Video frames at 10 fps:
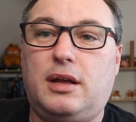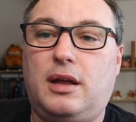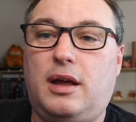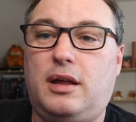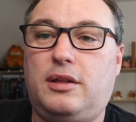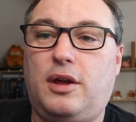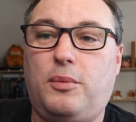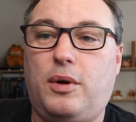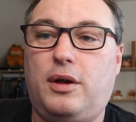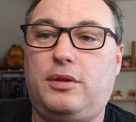that are
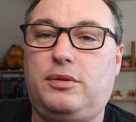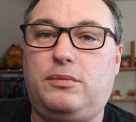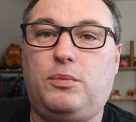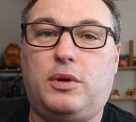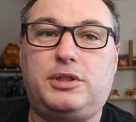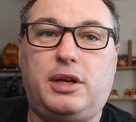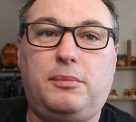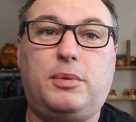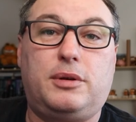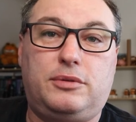worth
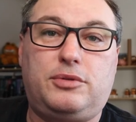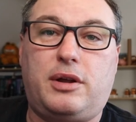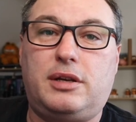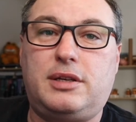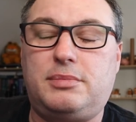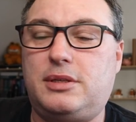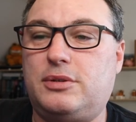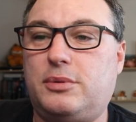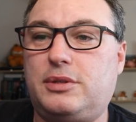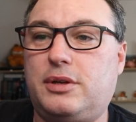watching, but Trainer Tips
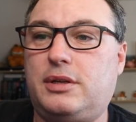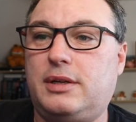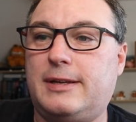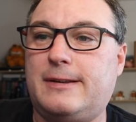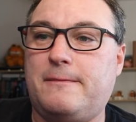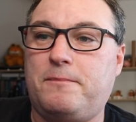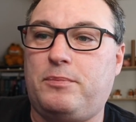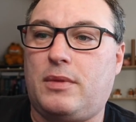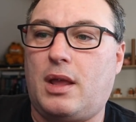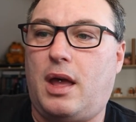is always good.
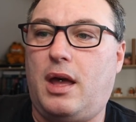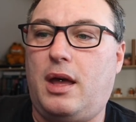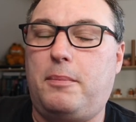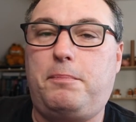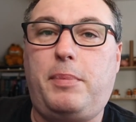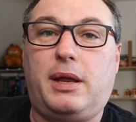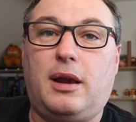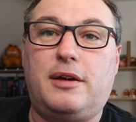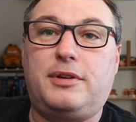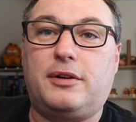
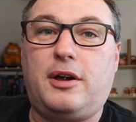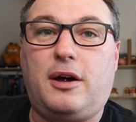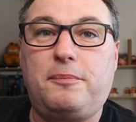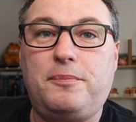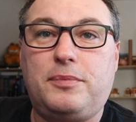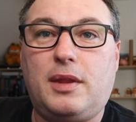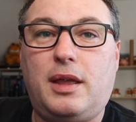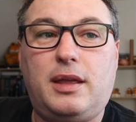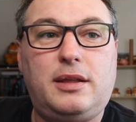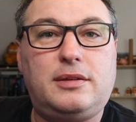BigClive.com,
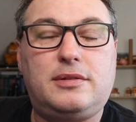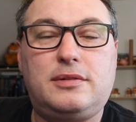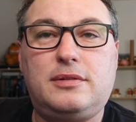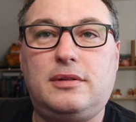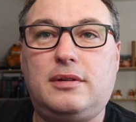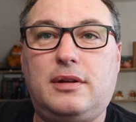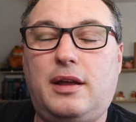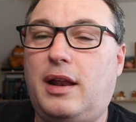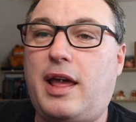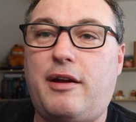he's
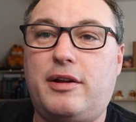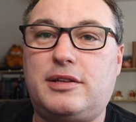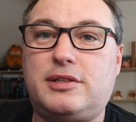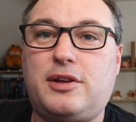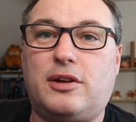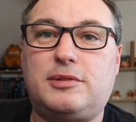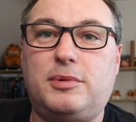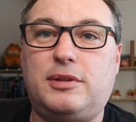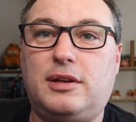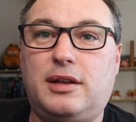a hilarious
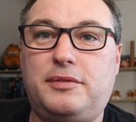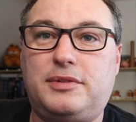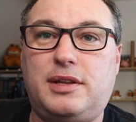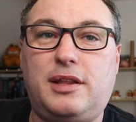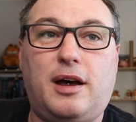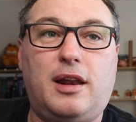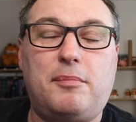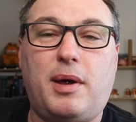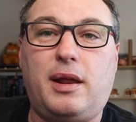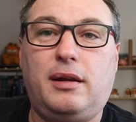Scotsman that lives in the Isle
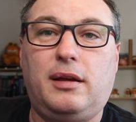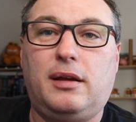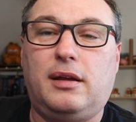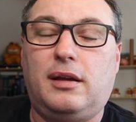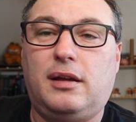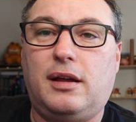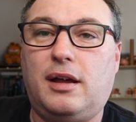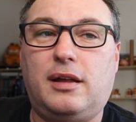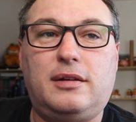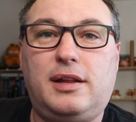of Man,
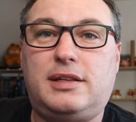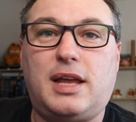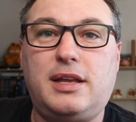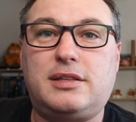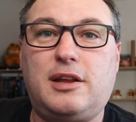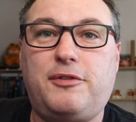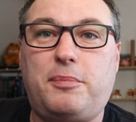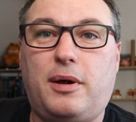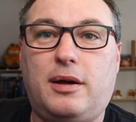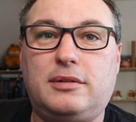and he takes stuff
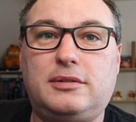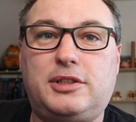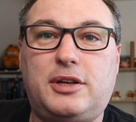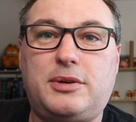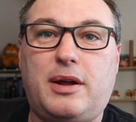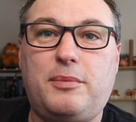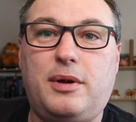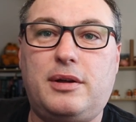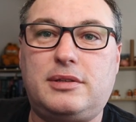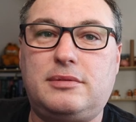apart and shows you how it
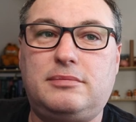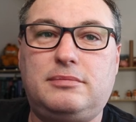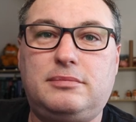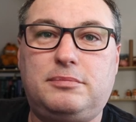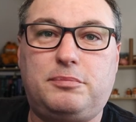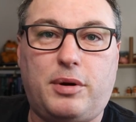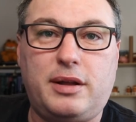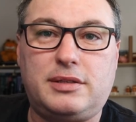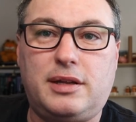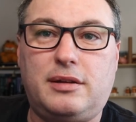works and
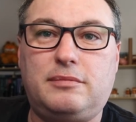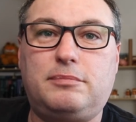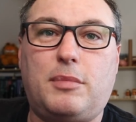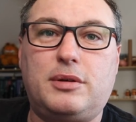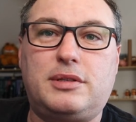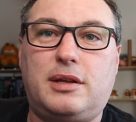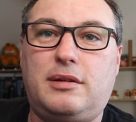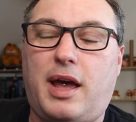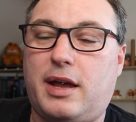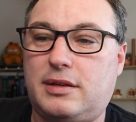breaks it, mods it,
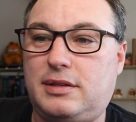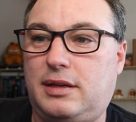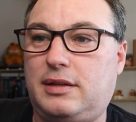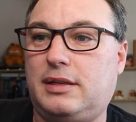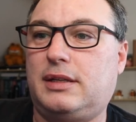hacks it.